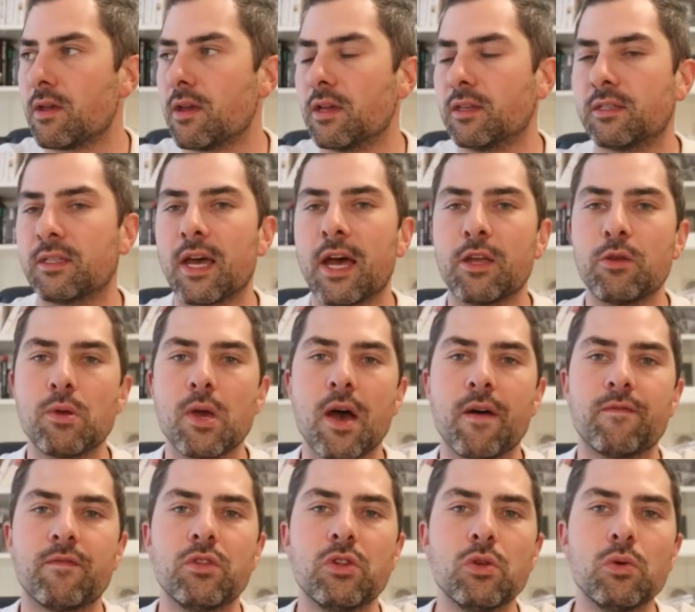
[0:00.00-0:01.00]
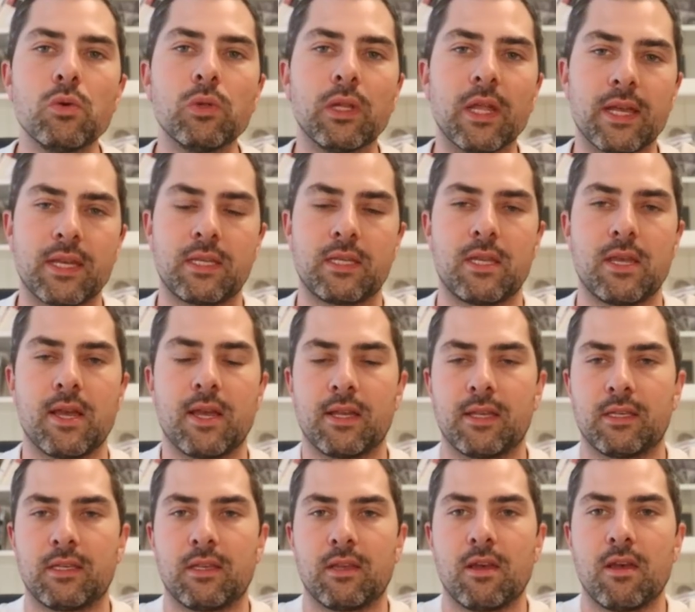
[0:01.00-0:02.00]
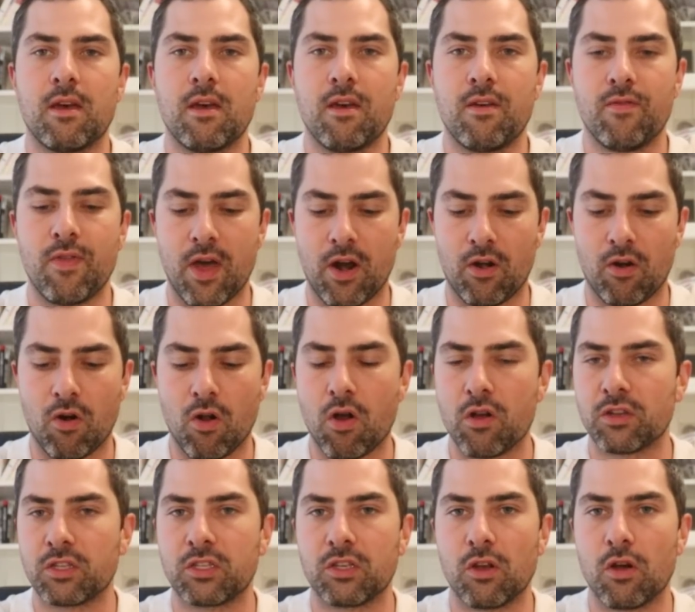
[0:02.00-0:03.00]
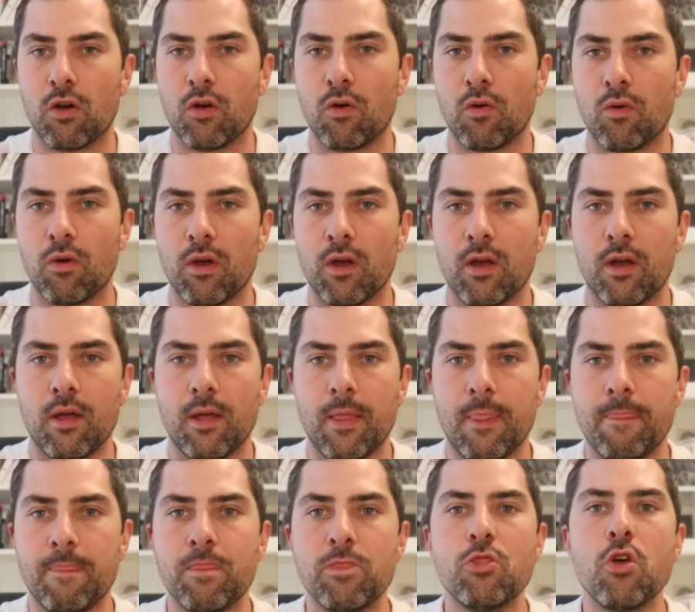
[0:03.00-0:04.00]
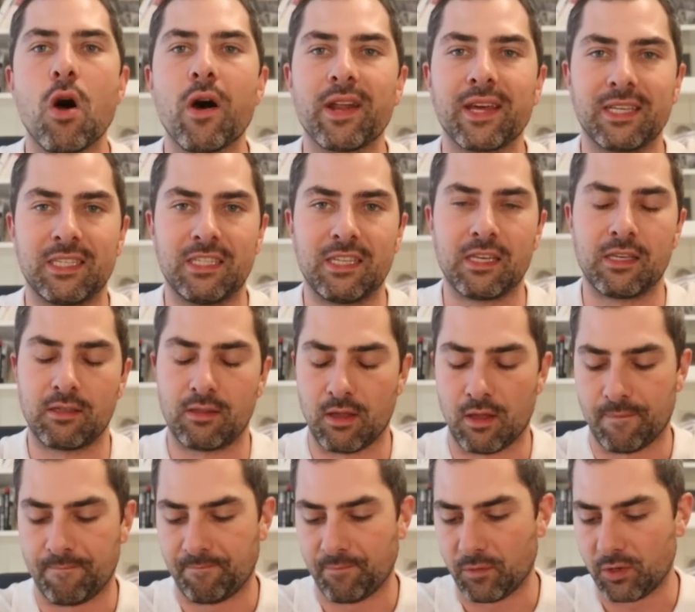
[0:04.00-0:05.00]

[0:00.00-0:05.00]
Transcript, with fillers: is that you have new listings that are also non-existent.